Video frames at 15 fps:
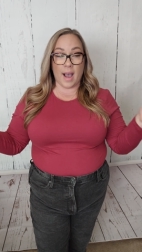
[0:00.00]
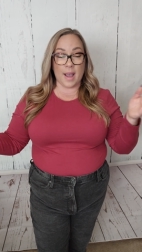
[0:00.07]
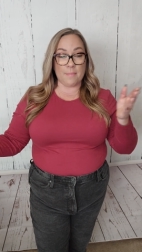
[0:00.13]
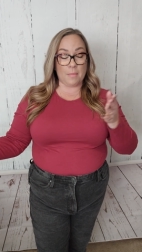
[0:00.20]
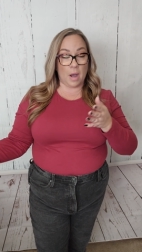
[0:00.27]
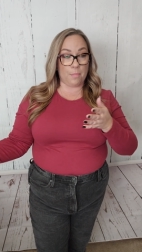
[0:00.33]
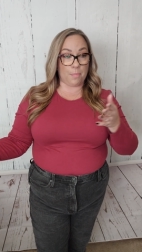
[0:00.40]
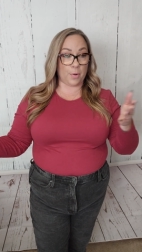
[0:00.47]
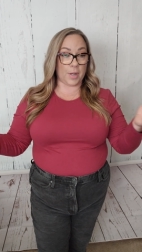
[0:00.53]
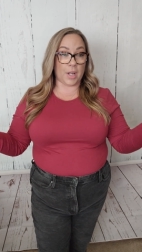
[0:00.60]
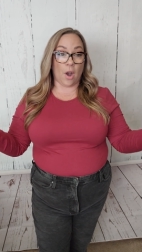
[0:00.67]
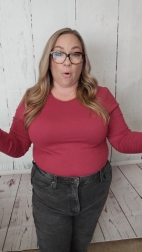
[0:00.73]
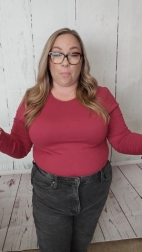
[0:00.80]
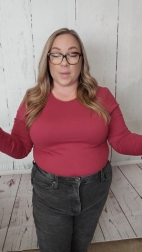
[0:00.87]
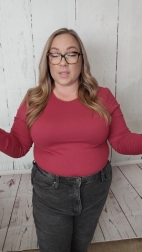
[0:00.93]
I'm pretty
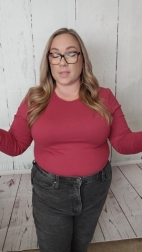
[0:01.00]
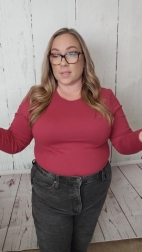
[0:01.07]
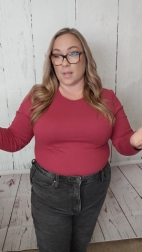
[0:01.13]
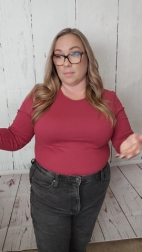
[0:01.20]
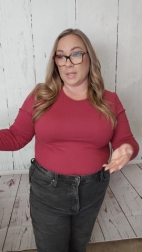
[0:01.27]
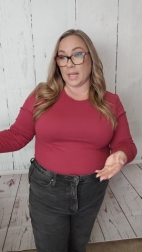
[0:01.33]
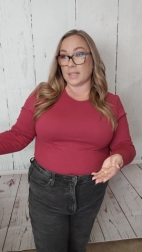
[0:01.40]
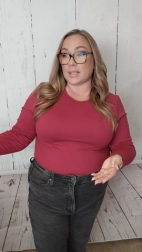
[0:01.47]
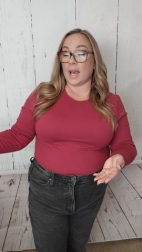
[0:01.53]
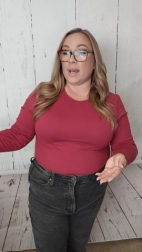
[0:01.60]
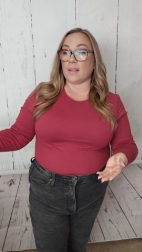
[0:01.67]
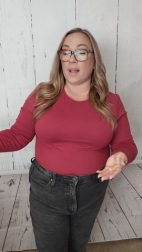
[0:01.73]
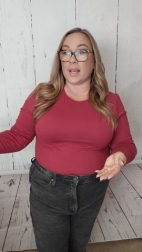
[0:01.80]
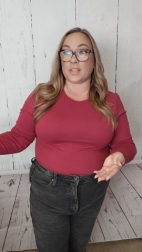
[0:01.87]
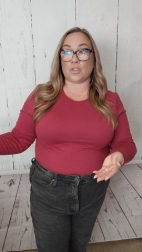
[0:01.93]
open. Some days
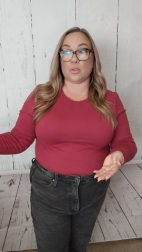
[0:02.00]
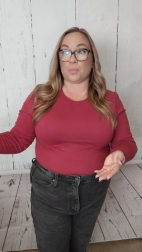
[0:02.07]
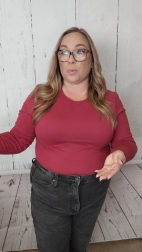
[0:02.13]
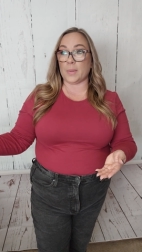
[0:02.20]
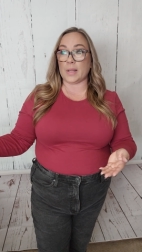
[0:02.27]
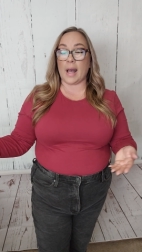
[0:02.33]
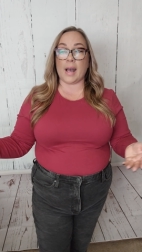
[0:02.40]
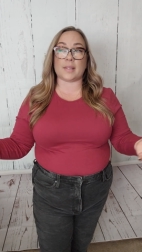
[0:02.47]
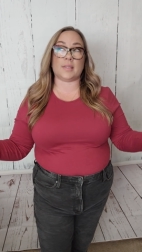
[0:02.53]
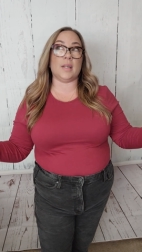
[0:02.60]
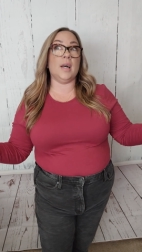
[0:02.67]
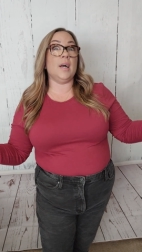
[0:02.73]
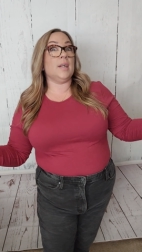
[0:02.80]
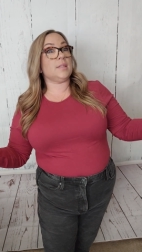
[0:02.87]
I like super relaxed.